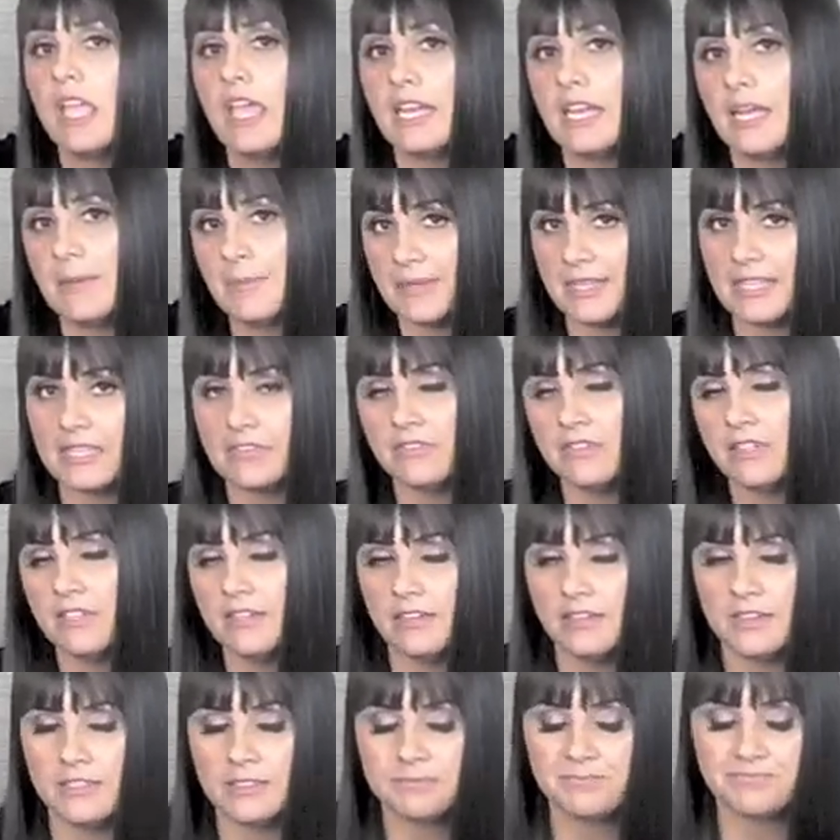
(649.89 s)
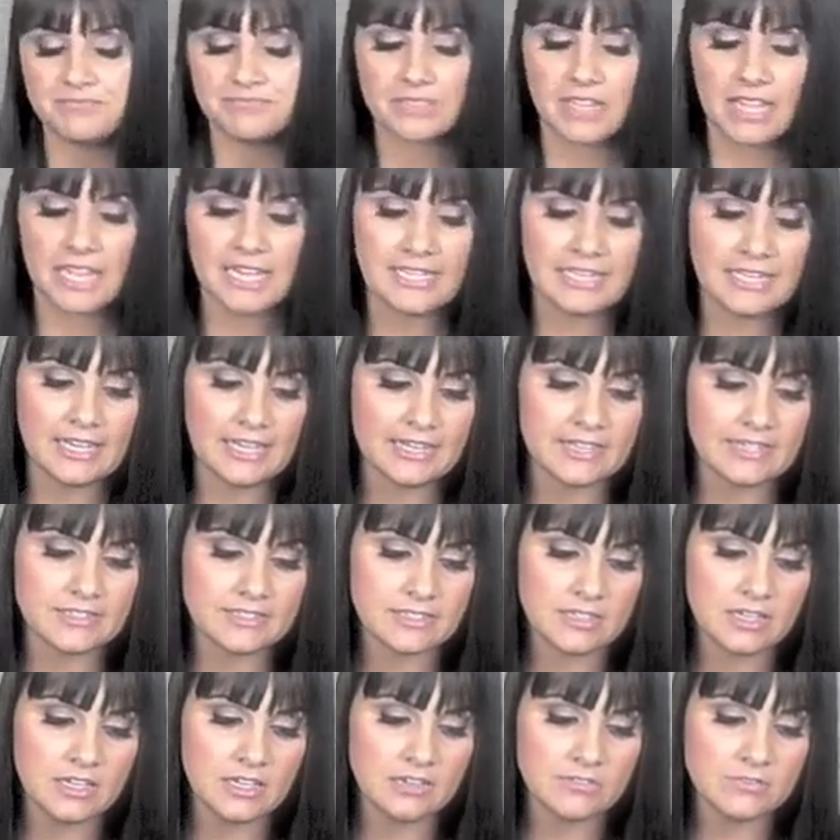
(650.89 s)
And I would give it um, at
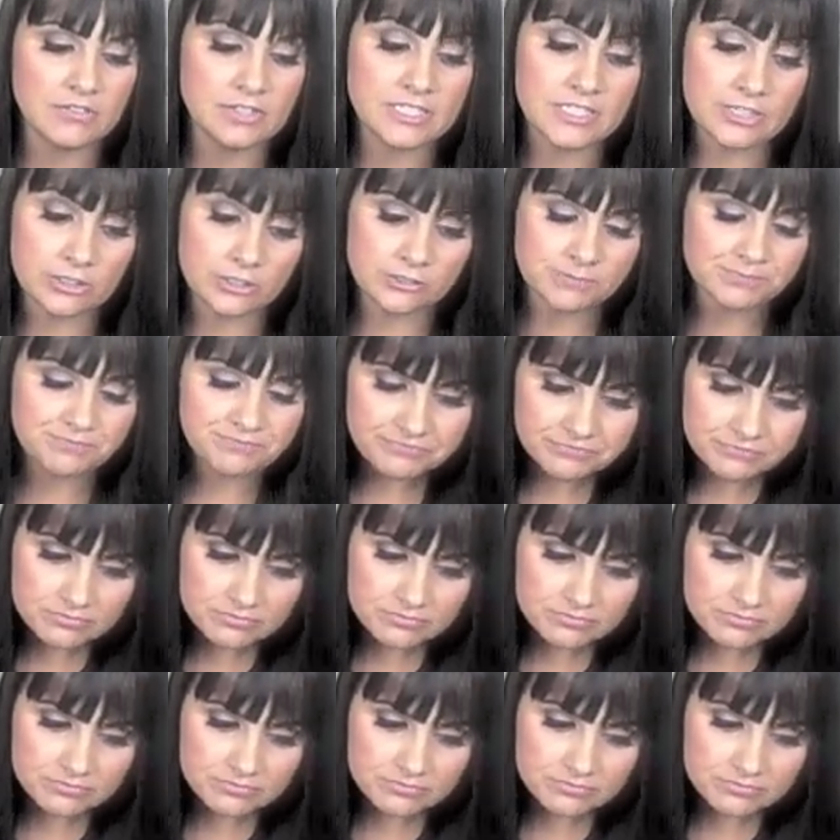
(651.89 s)
night uh, for dinner.